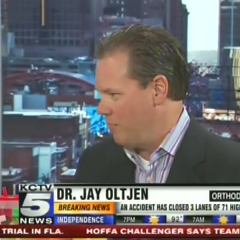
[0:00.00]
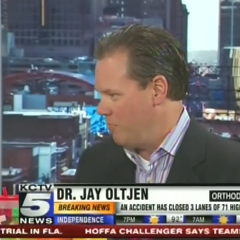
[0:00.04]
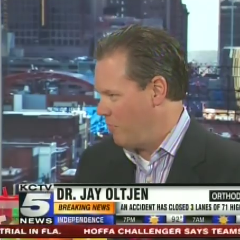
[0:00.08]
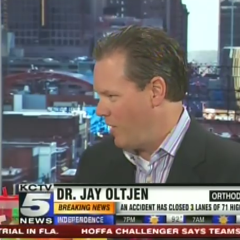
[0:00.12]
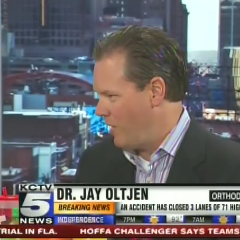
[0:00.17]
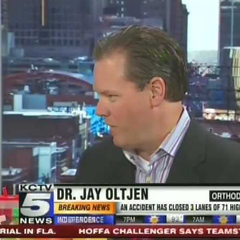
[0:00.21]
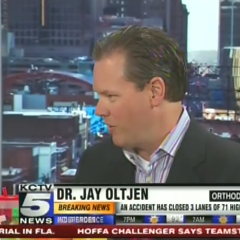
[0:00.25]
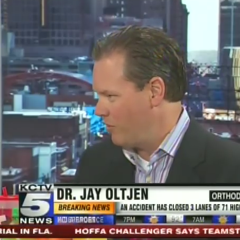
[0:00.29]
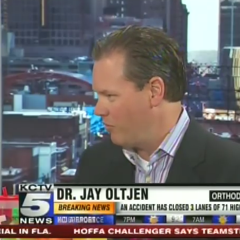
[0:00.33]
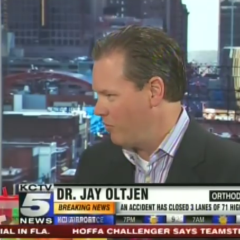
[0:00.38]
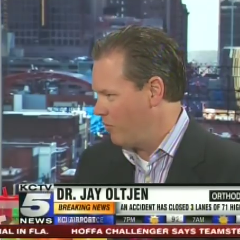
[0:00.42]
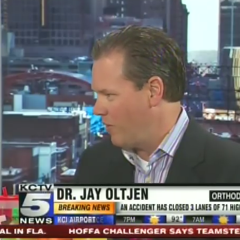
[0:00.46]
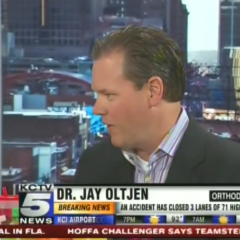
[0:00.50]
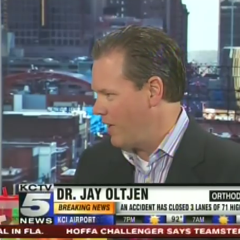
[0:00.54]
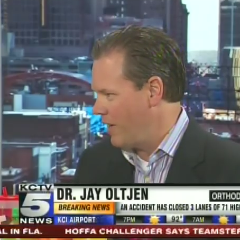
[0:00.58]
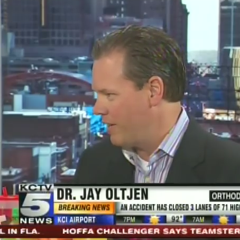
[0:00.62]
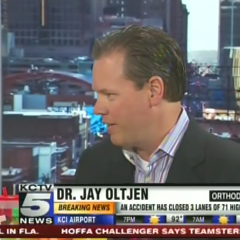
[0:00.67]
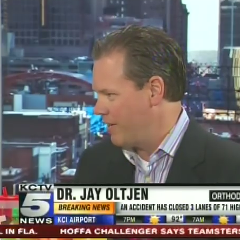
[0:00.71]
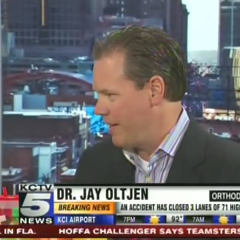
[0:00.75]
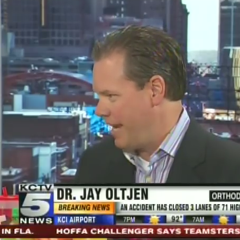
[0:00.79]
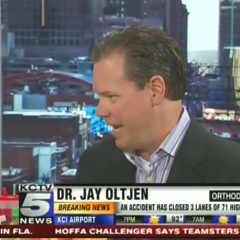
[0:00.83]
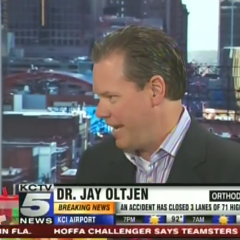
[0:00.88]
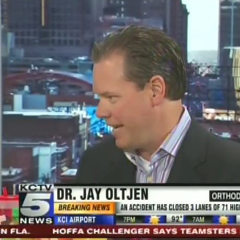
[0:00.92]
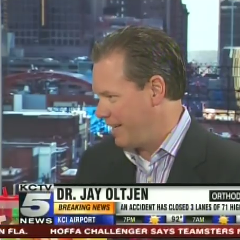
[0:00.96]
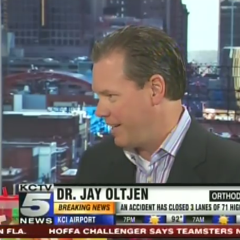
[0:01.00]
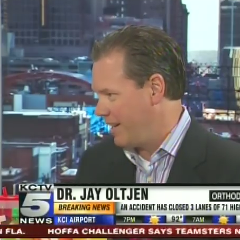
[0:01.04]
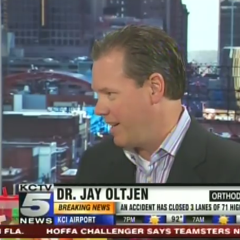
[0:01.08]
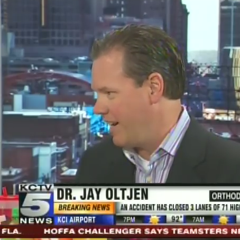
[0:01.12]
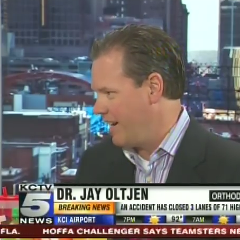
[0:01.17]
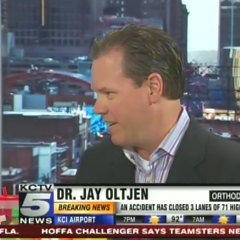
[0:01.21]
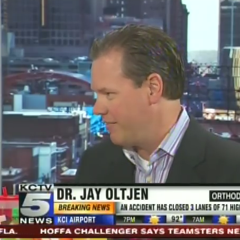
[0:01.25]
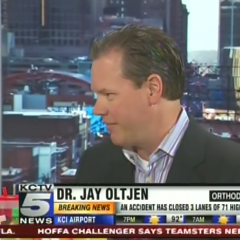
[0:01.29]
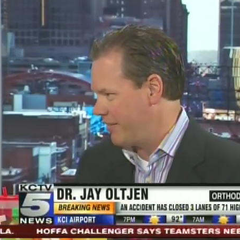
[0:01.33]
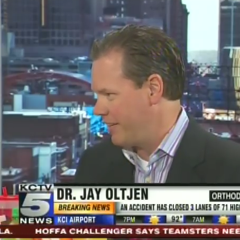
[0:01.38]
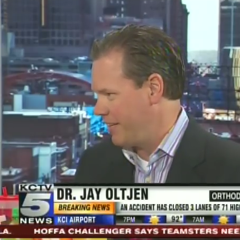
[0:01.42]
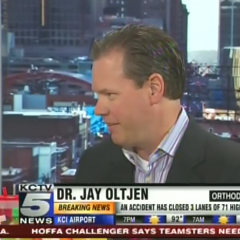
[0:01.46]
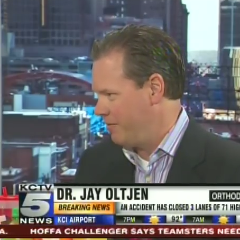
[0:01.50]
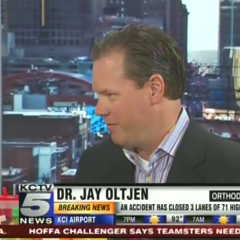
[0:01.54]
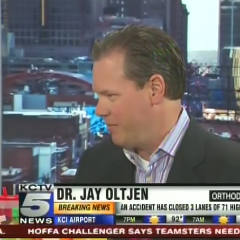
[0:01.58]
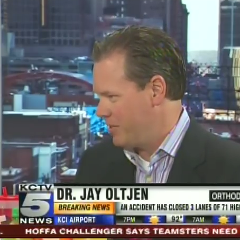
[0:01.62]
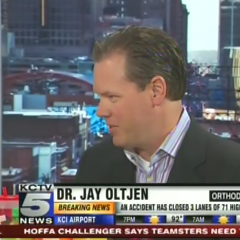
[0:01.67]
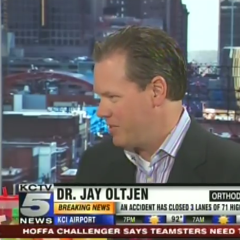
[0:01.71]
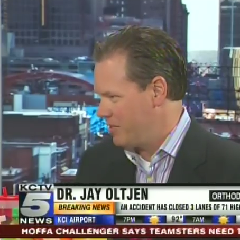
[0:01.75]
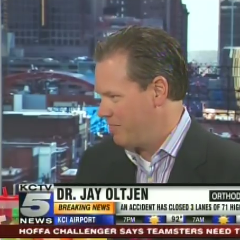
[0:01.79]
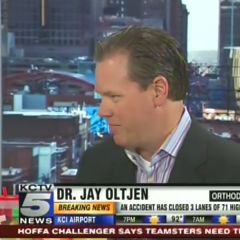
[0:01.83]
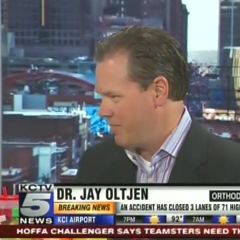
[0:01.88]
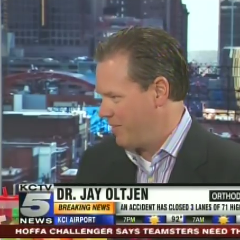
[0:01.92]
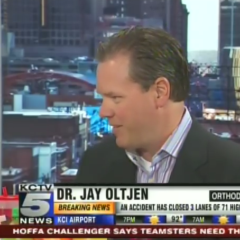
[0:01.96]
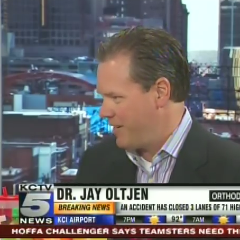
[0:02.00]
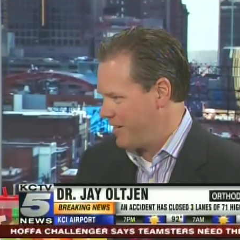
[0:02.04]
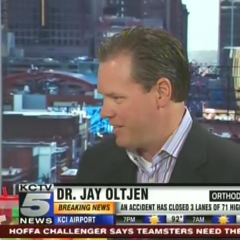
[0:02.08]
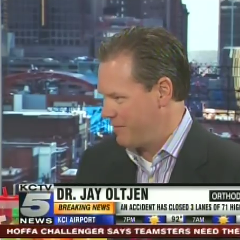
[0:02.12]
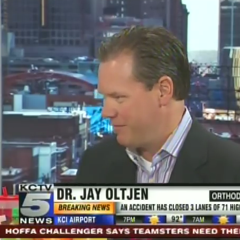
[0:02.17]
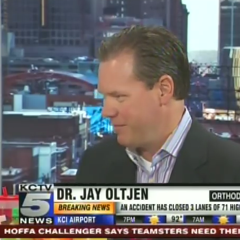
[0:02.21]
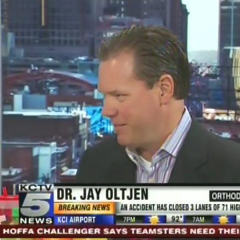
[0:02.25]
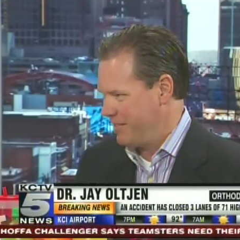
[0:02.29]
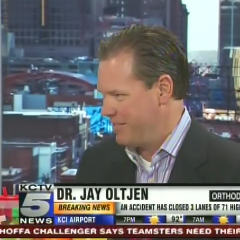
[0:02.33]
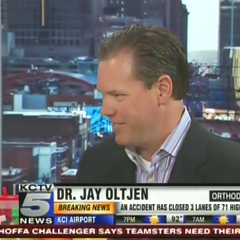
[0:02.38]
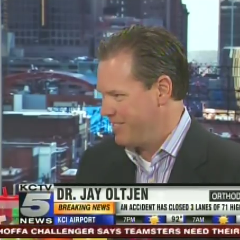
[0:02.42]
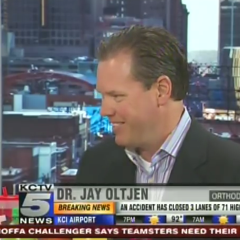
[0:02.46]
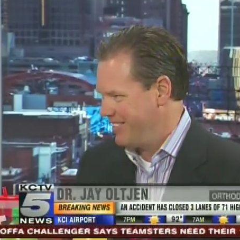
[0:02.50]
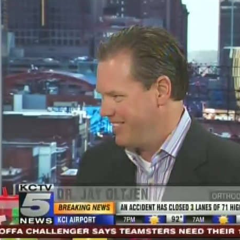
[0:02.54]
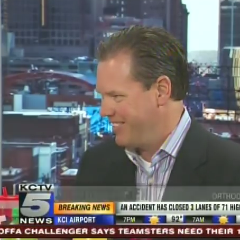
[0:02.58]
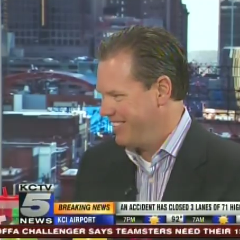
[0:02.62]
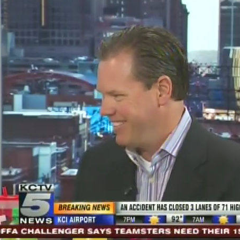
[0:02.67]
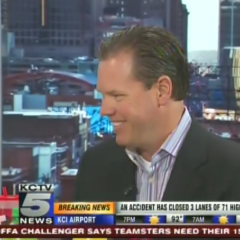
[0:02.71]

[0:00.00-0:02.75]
bottled water, and coffee, which surprised me. So,